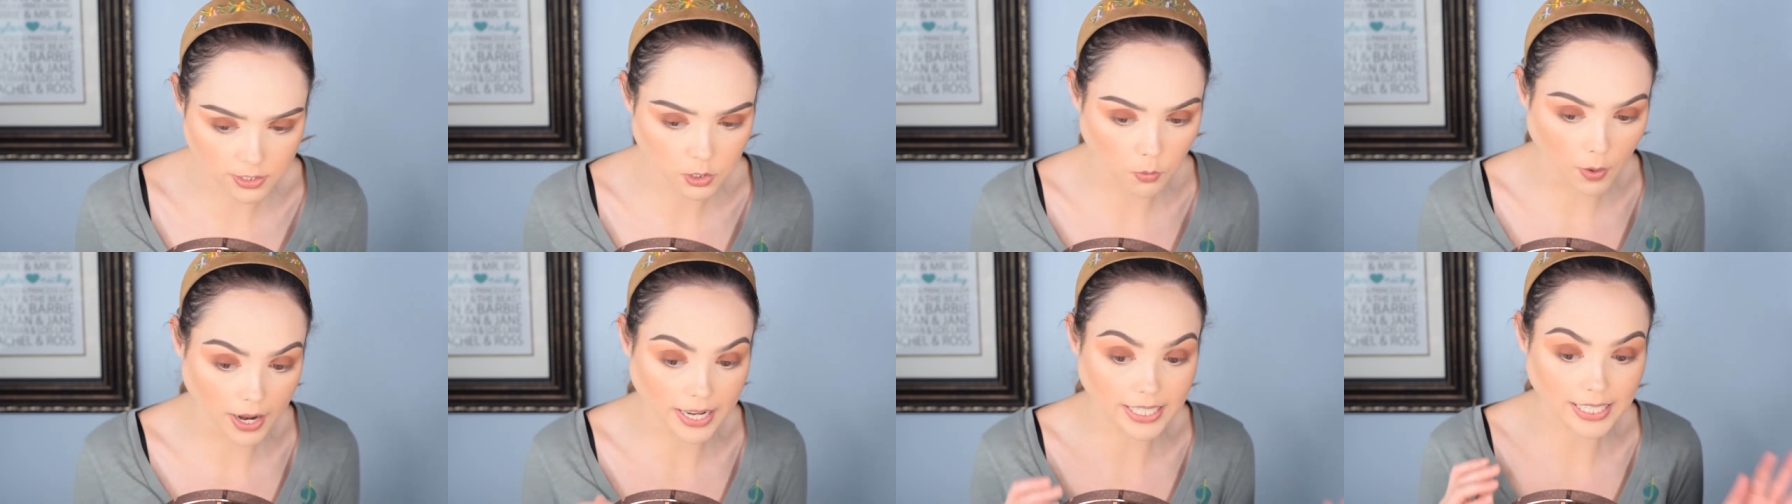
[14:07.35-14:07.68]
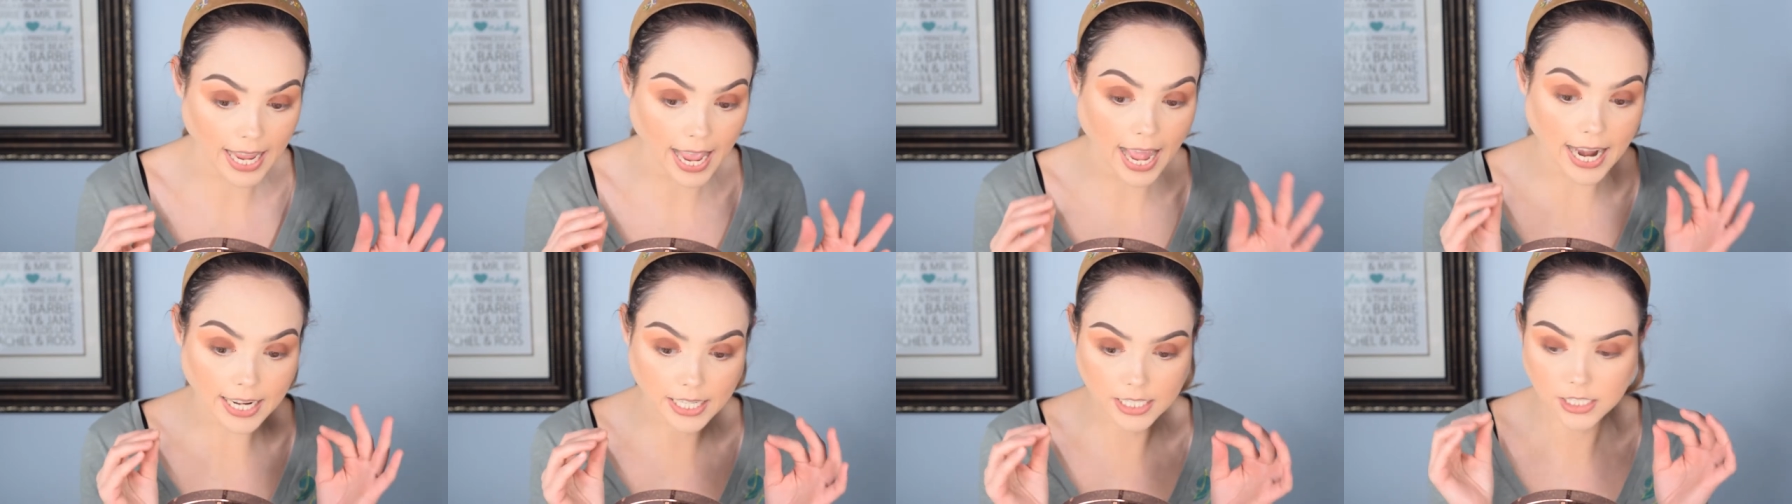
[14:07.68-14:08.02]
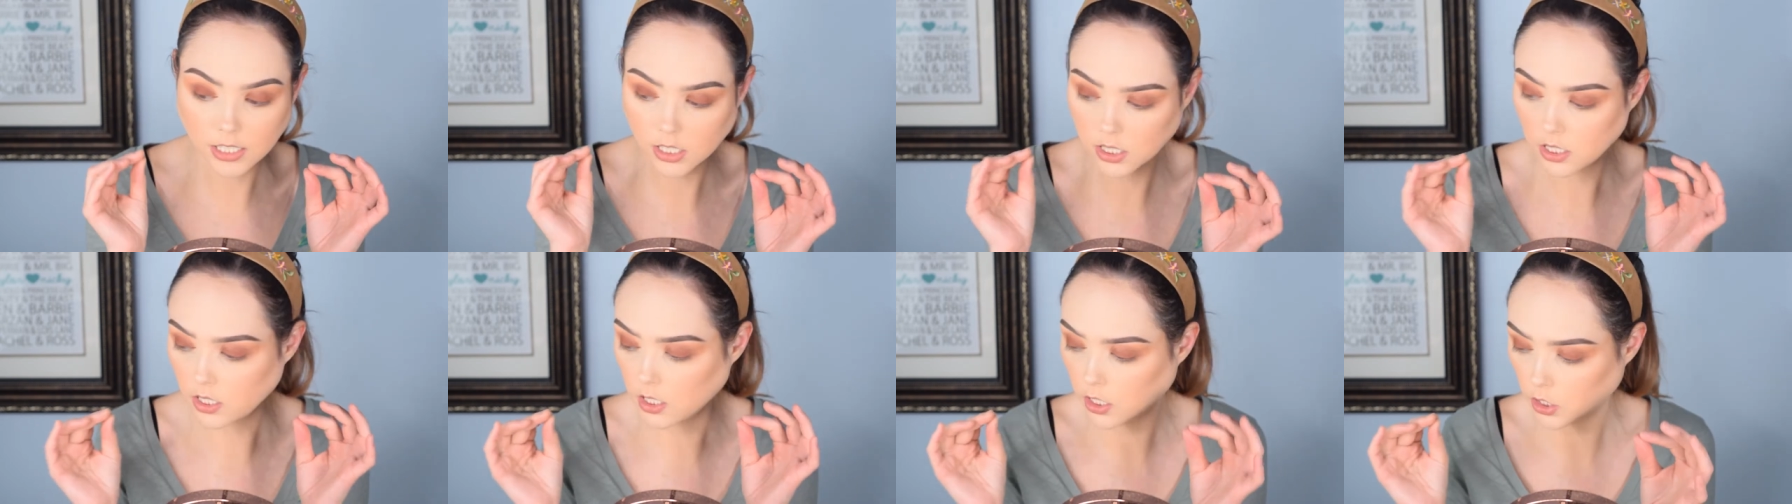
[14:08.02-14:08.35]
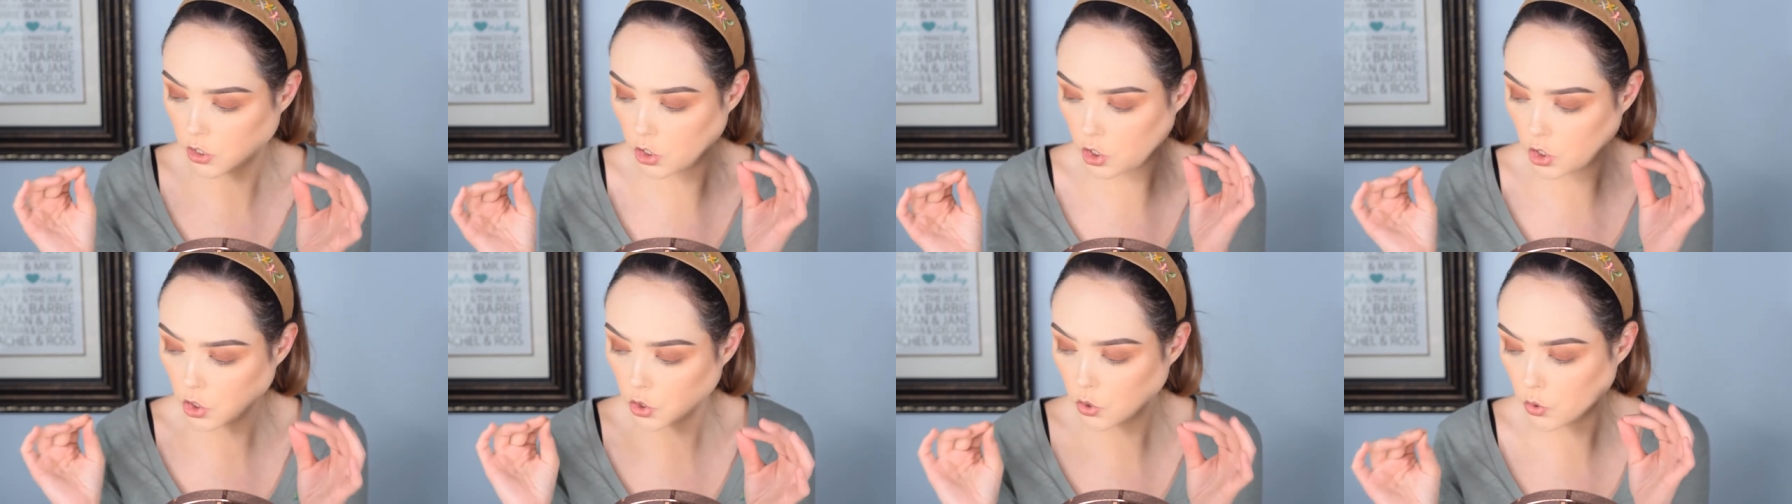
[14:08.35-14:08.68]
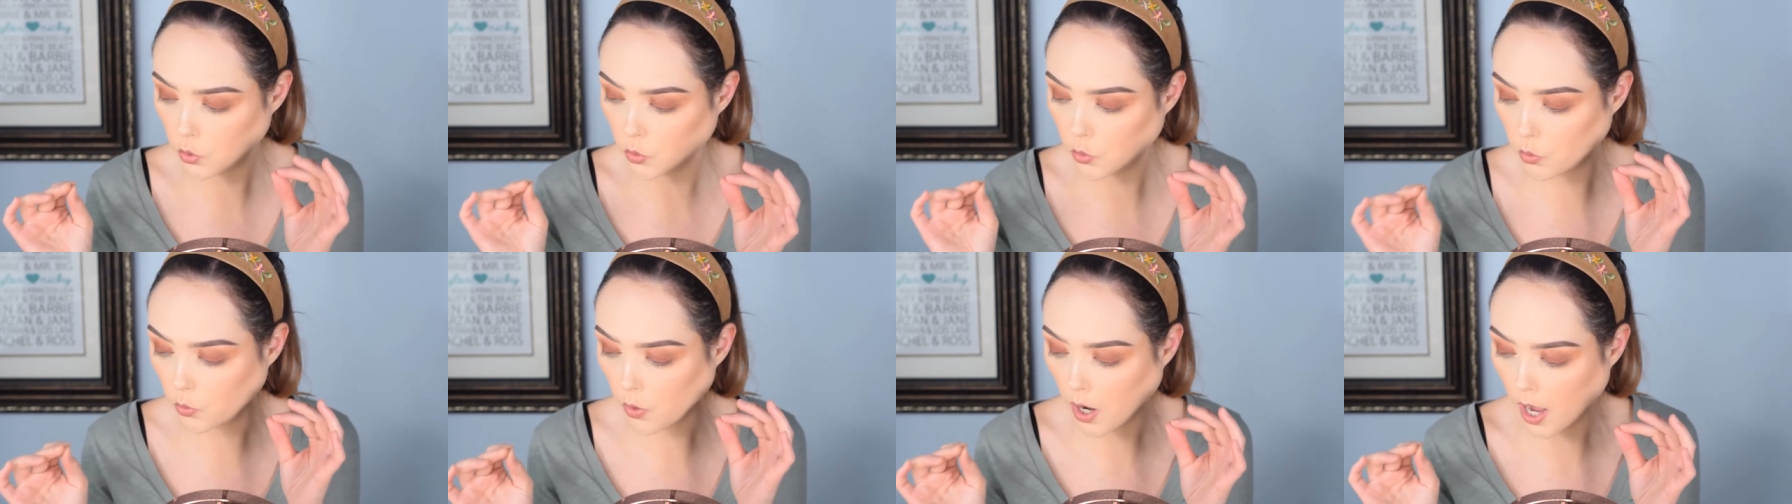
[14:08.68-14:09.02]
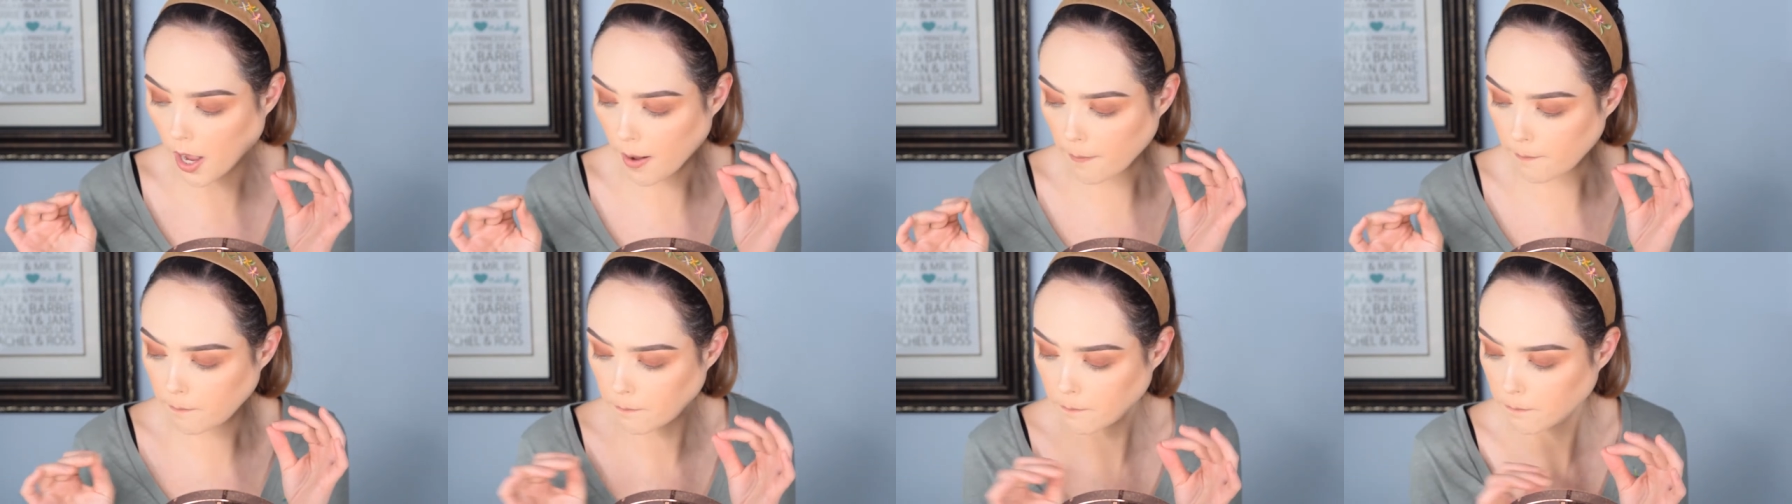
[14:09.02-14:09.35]
So I added the two
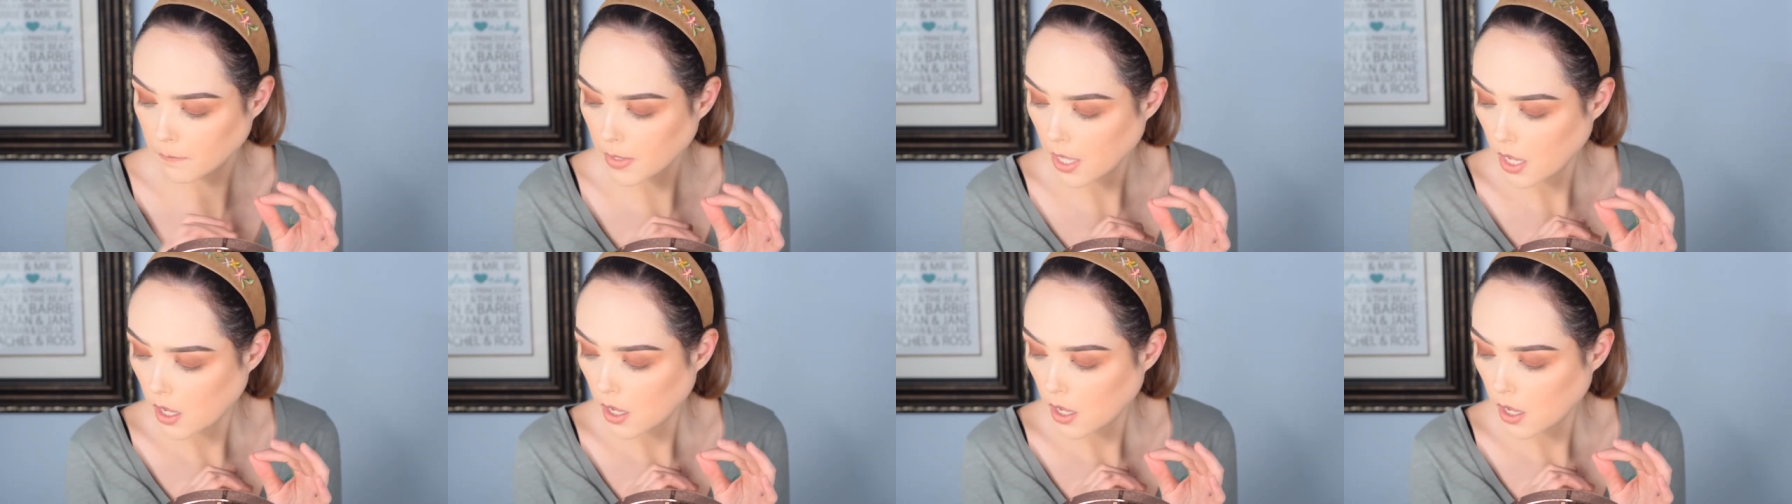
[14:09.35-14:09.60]
um,